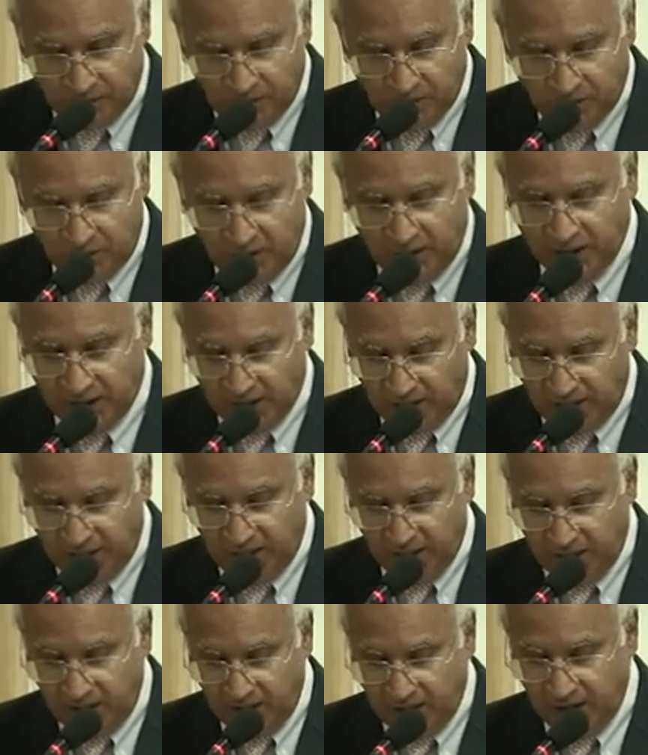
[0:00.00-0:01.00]
Quite
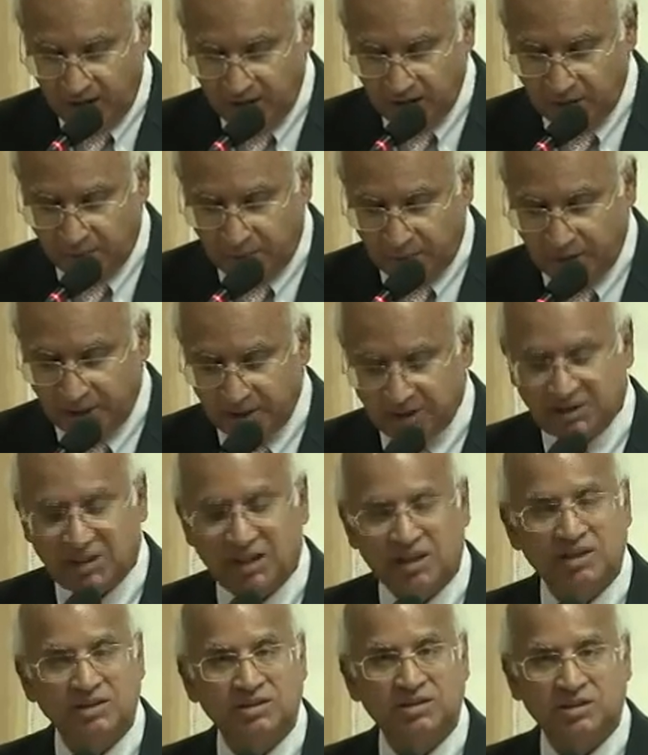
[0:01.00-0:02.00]
clearly, the
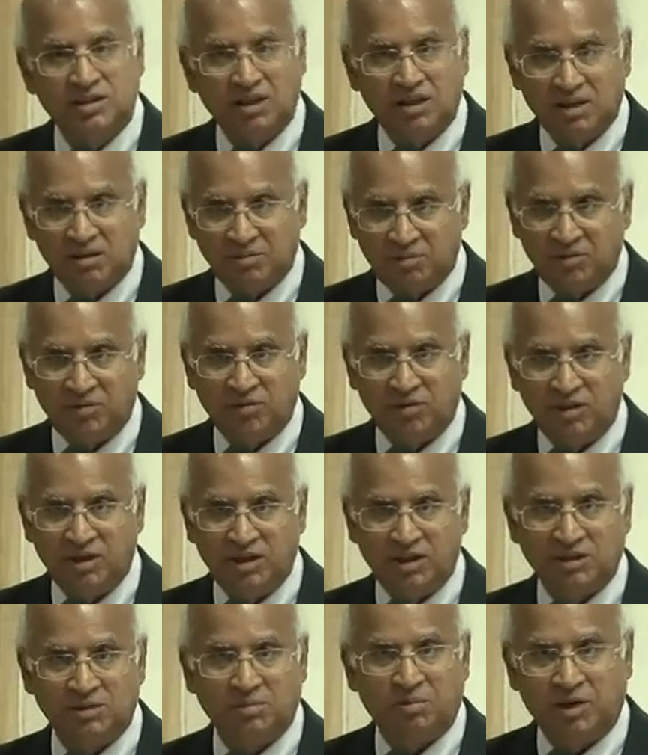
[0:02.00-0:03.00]
potential is still to be
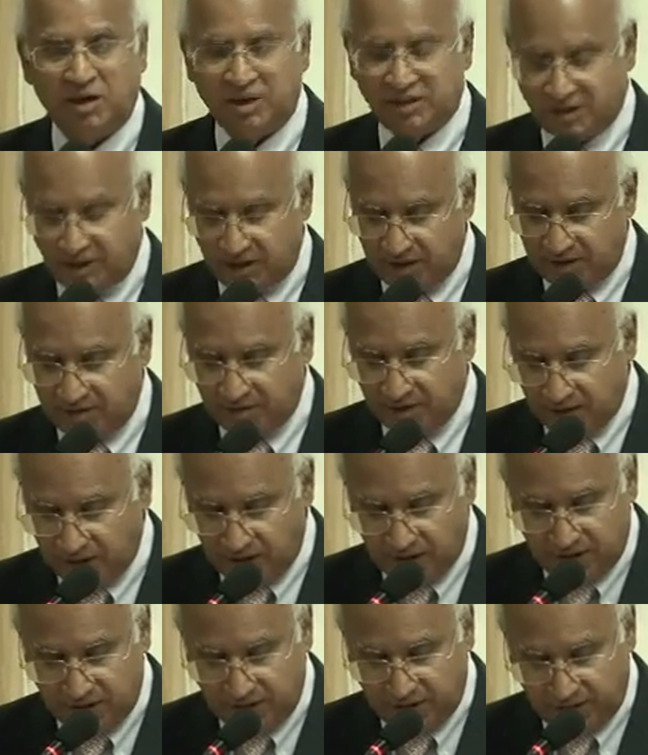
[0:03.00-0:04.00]
fully exploited in our
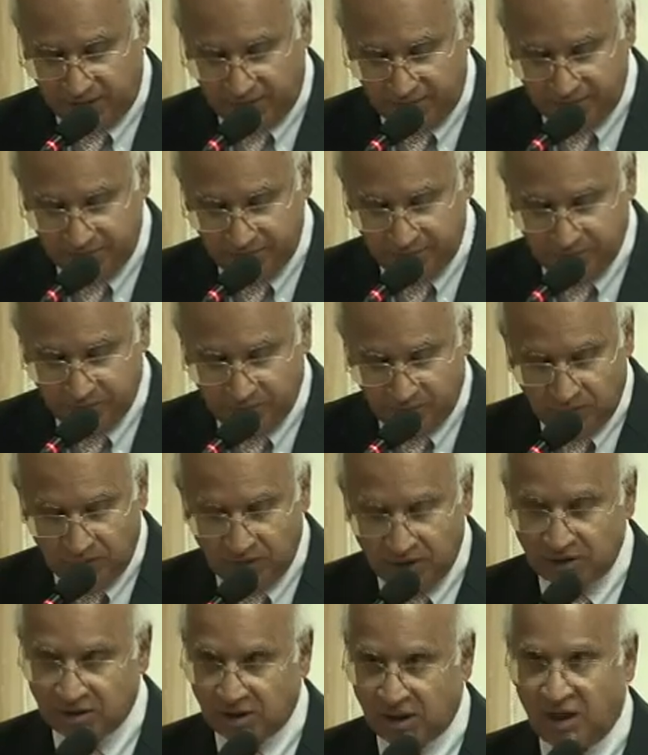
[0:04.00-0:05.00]
country.
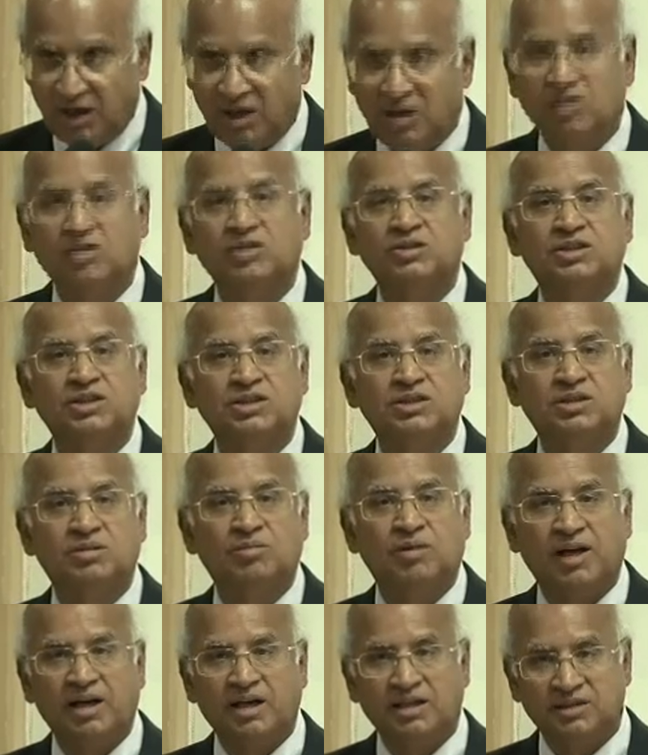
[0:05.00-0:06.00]
The skill
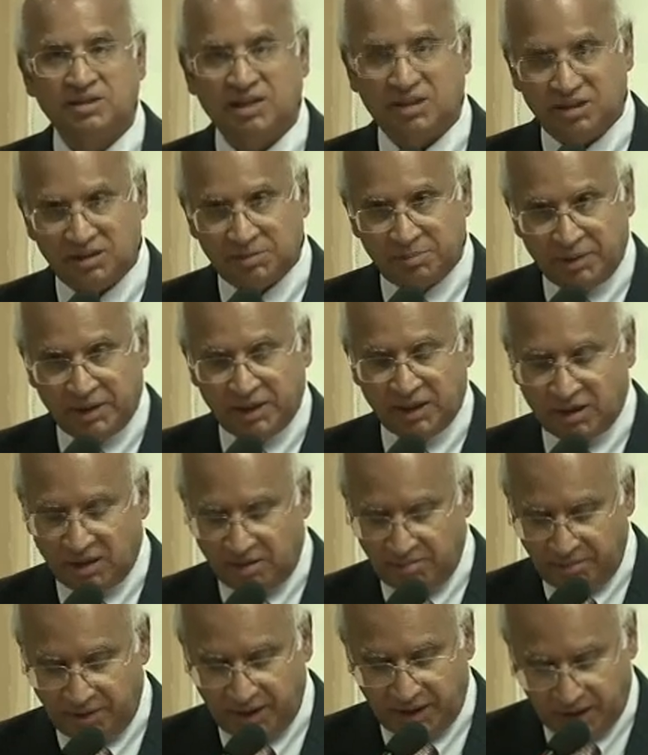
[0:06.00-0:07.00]
ecosystem, like I said, is pretty
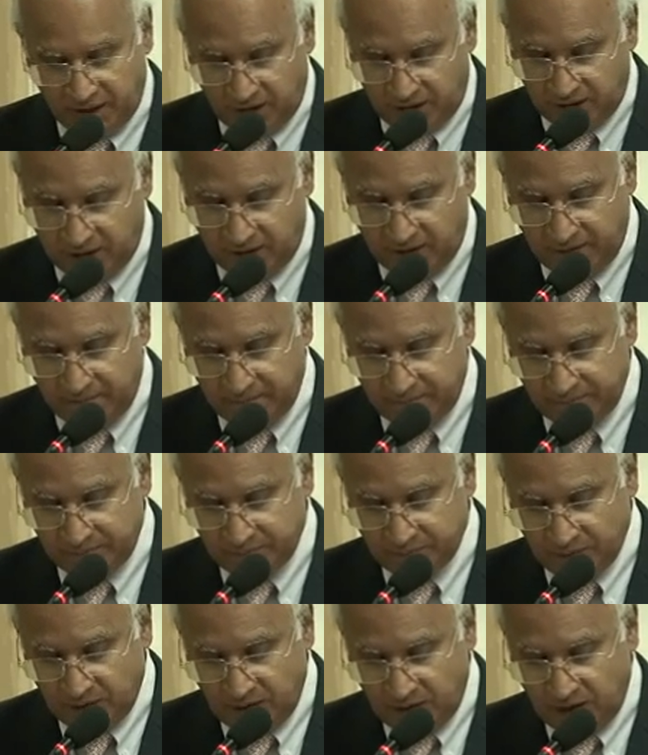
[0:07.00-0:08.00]
complicated.
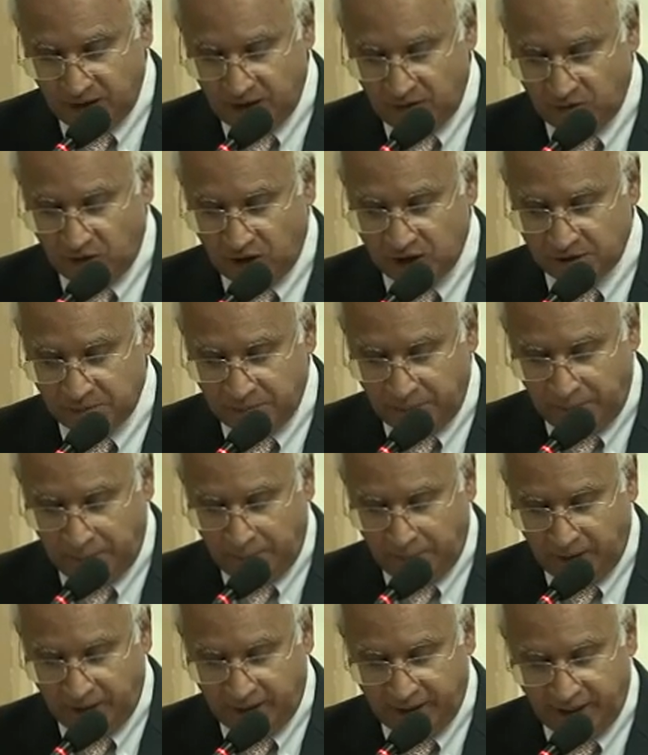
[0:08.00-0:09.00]
It involves
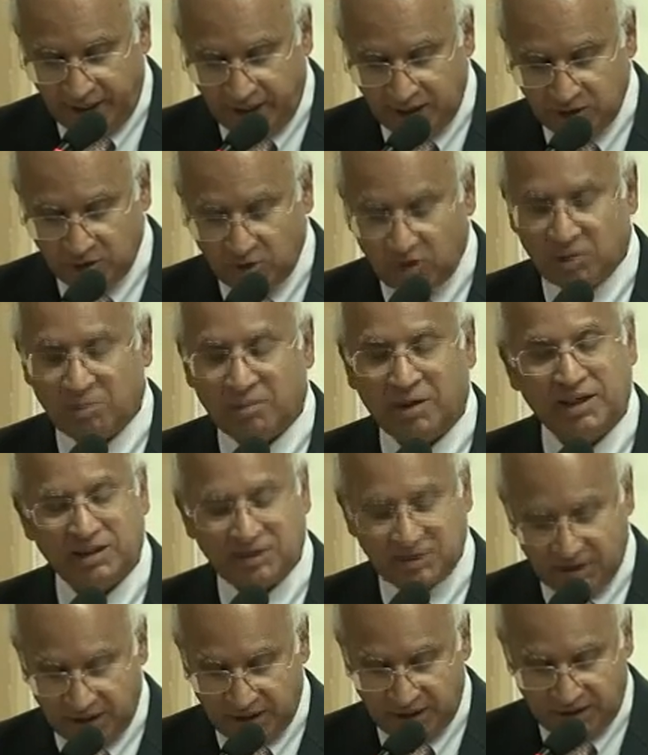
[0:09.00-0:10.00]
people and age-old
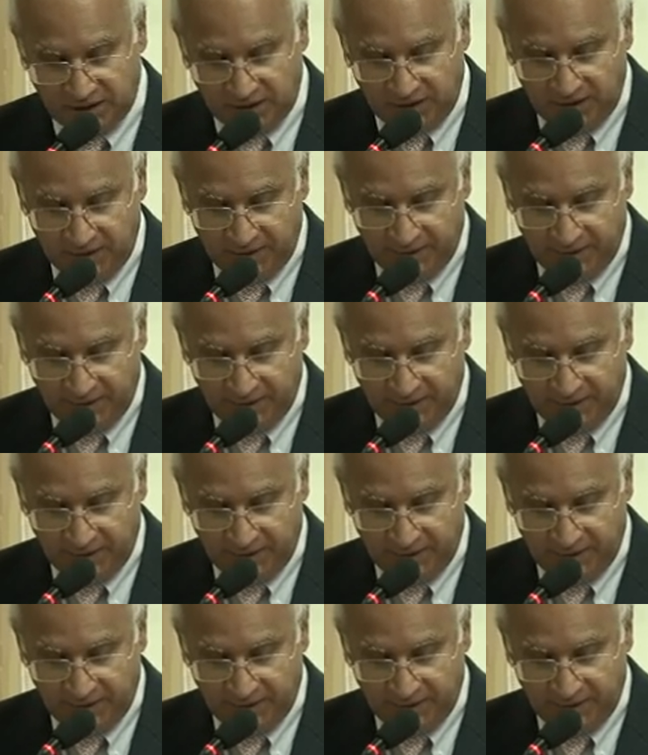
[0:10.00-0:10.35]
mindsets.